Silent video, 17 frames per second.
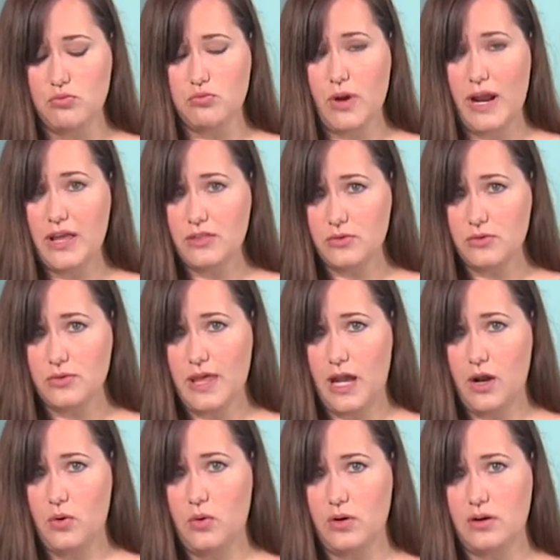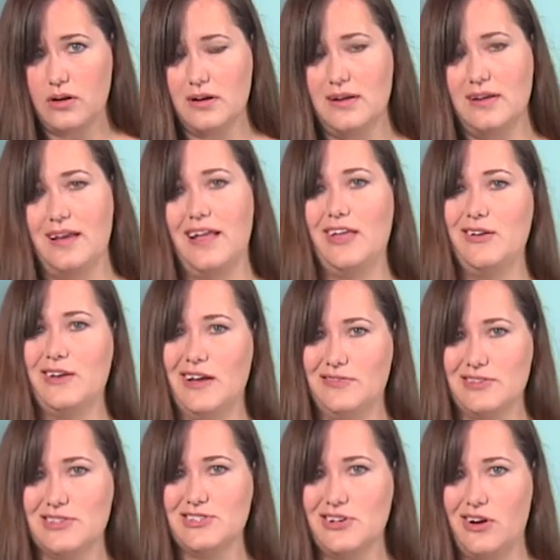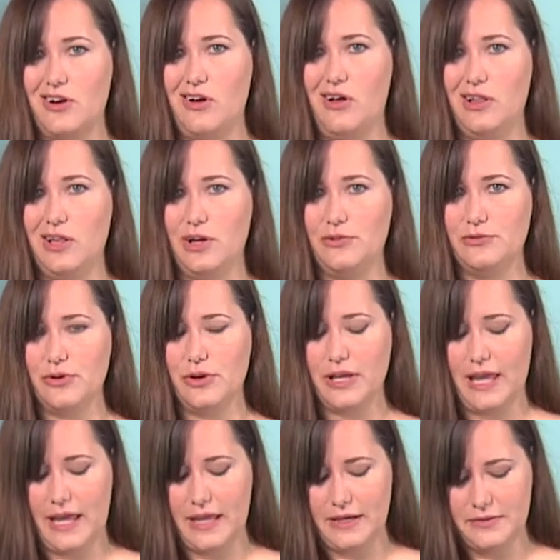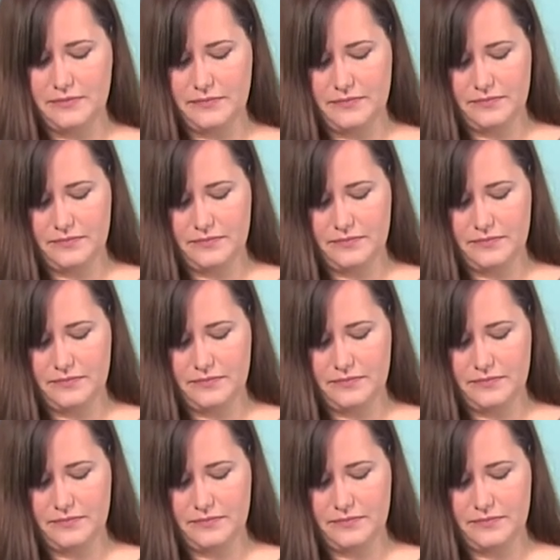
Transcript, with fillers: right through that corner and you'd have to start all over again.